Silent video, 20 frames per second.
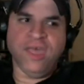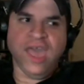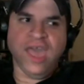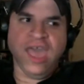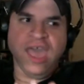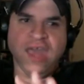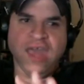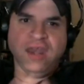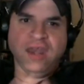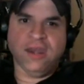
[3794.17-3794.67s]

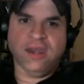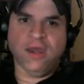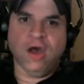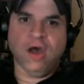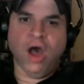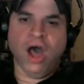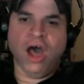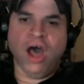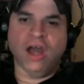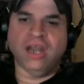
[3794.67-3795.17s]
And
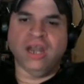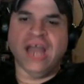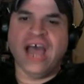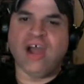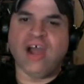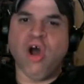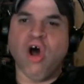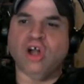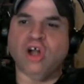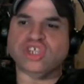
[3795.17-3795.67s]

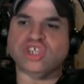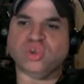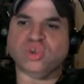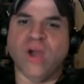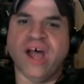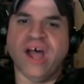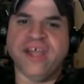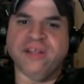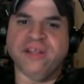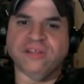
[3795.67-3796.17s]
unlock all
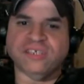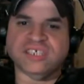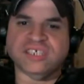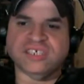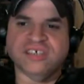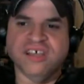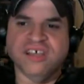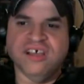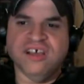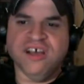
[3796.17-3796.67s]

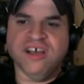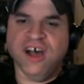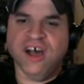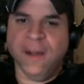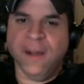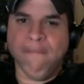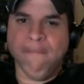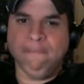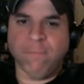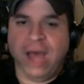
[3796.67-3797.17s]
trials.
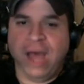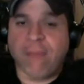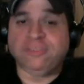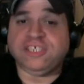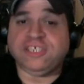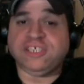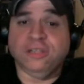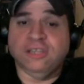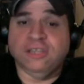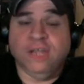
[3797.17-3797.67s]
Um, I'm
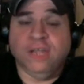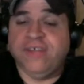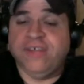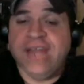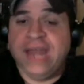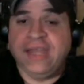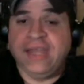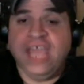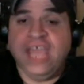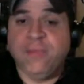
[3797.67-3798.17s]
still loving
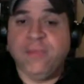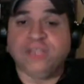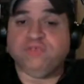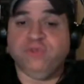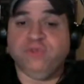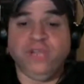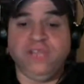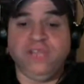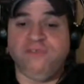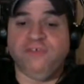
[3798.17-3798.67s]
that game.
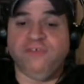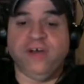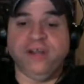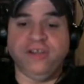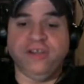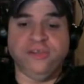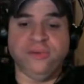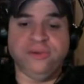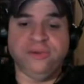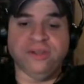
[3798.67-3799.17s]
It's really
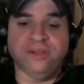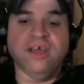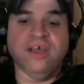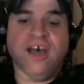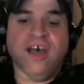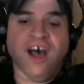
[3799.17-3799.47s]
fun, dude.